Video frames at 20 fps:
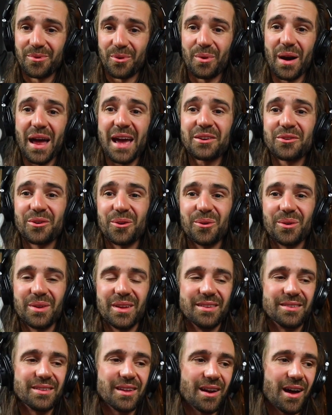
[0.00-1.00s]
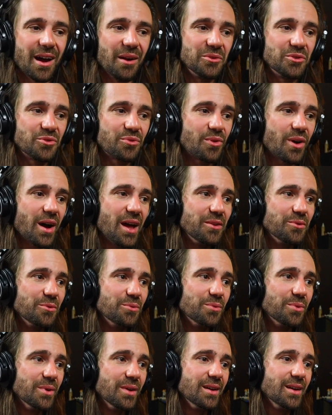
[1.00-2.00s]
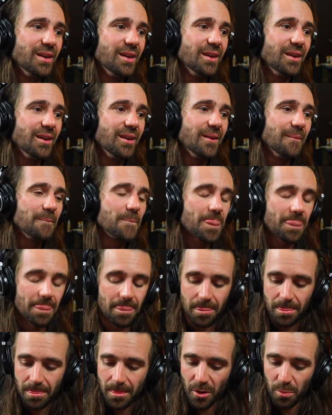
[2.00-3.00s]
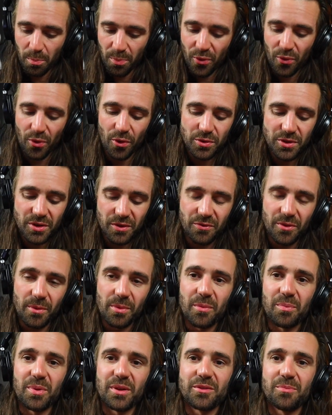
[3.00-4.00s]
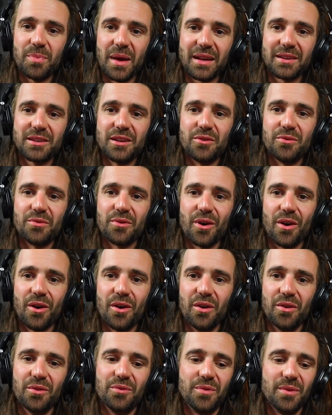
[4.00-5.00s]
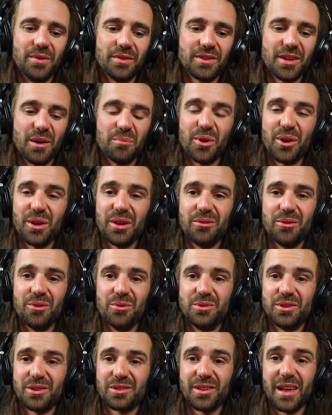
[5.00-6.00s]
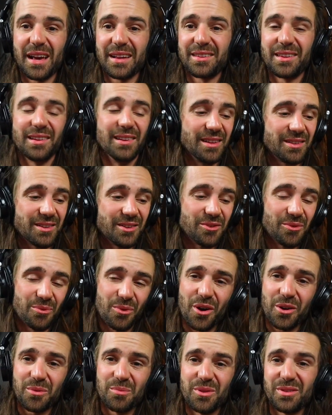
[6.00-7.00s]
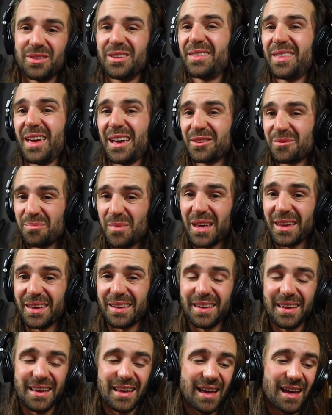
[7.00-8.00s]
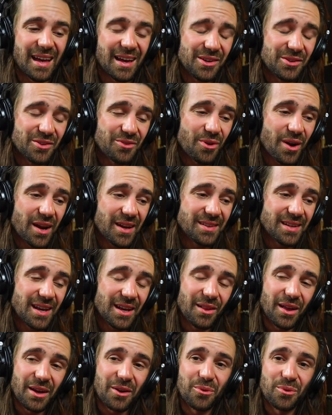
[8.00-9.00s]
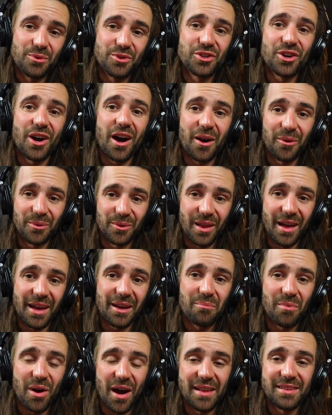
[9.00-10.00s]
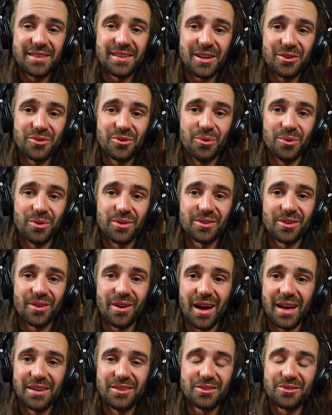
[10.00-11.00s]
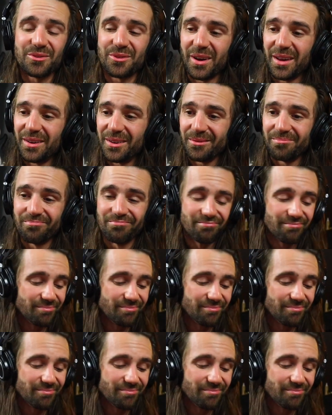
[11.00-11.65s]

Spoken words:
Ragdoll is that I try to approach it from the perspective of somebody who just likes to listen to rock music. That's me, and try to take like a real childlike mindset to it. So I just try to,